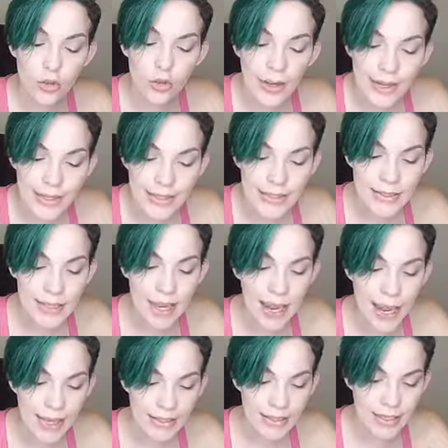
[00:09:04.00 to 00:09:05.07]
greatest
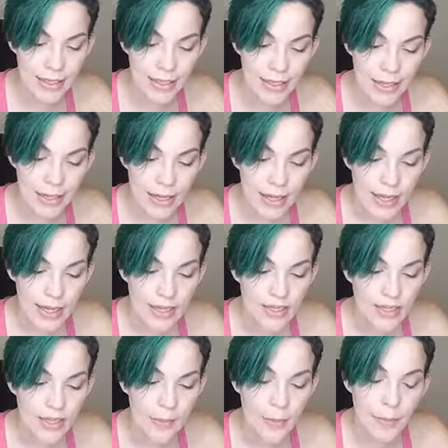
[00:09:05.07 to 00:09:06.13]
asset
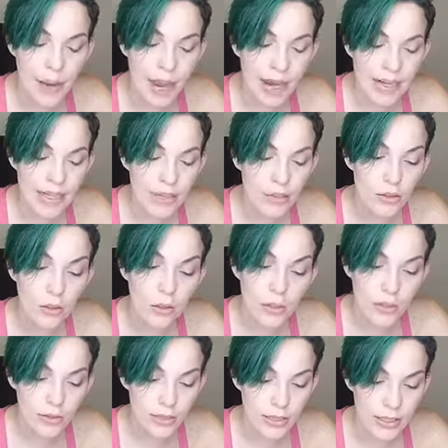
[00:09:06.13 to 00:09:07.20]
is an abiding
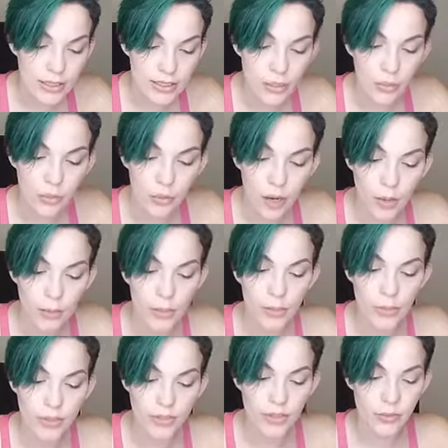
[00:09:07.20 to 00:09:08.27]
loyalty to proper
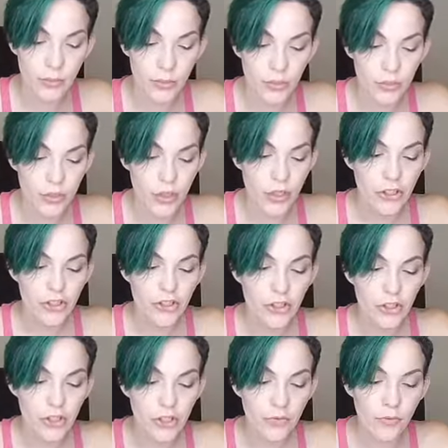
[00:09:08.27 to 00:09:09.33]
principles. Your
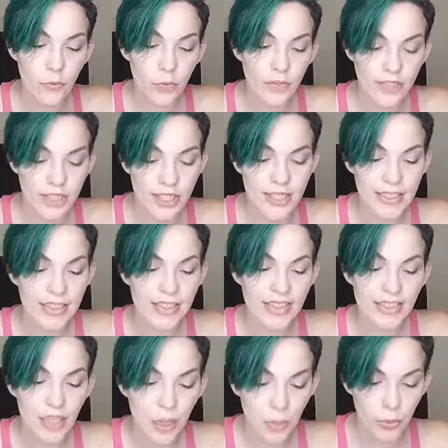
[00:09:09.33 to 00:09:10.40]
good fortune is
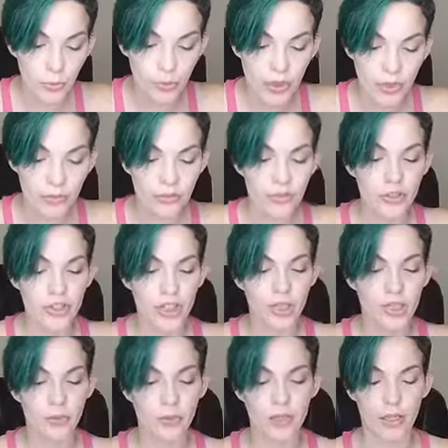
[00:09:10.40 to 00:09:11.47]
doubled if you
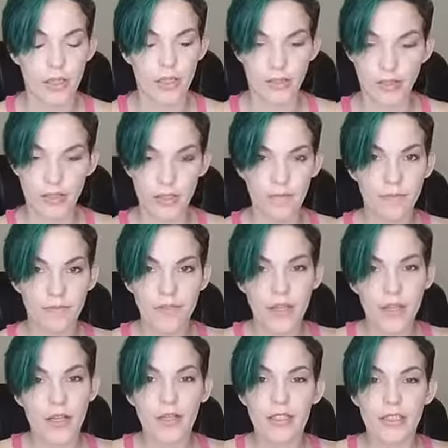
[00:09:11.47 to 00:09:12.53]
share it with others.
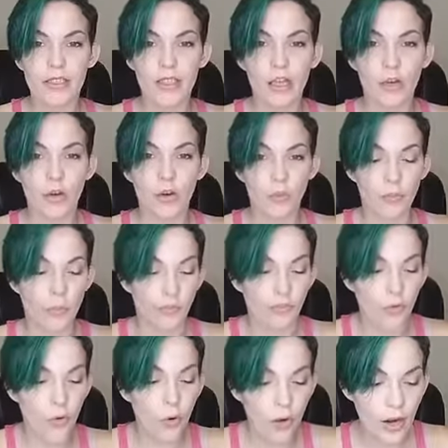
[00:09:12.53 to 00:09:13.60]
So
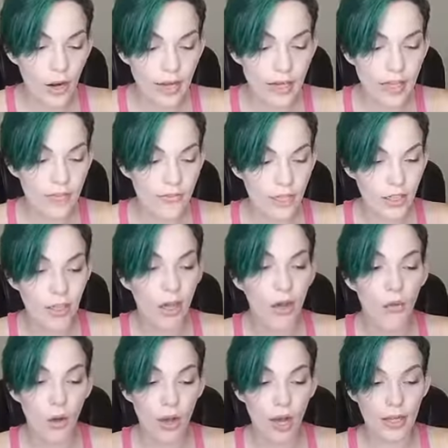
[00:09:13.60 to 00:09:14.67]
before I even
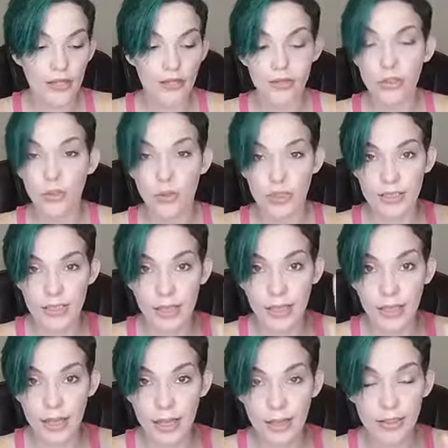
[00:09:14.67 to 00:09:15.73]
go on to our
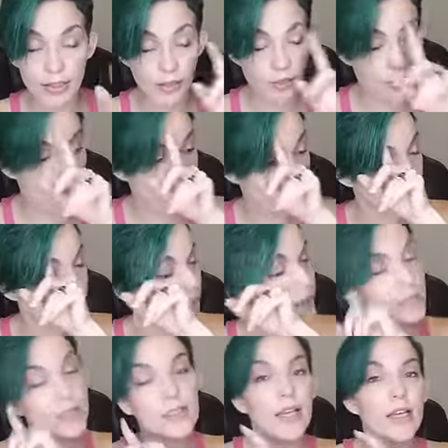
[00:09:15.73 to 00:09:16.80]
second hexagram, because we have
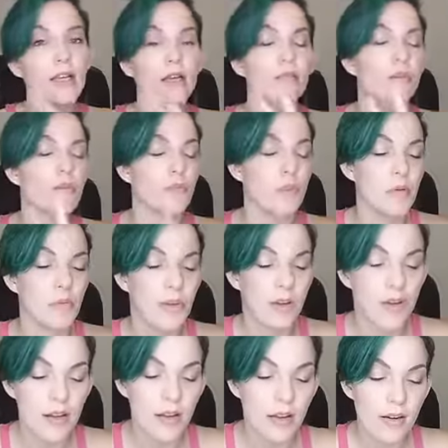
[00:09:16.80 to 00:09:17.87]
a second one,
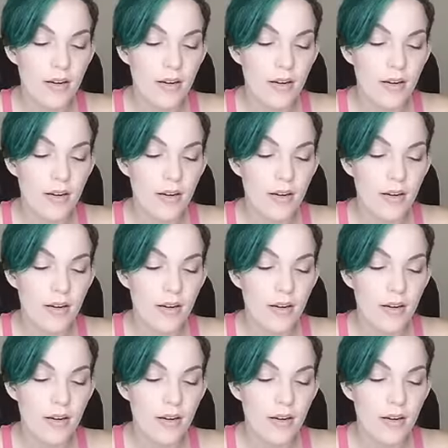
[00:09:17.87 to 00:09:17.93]
remember,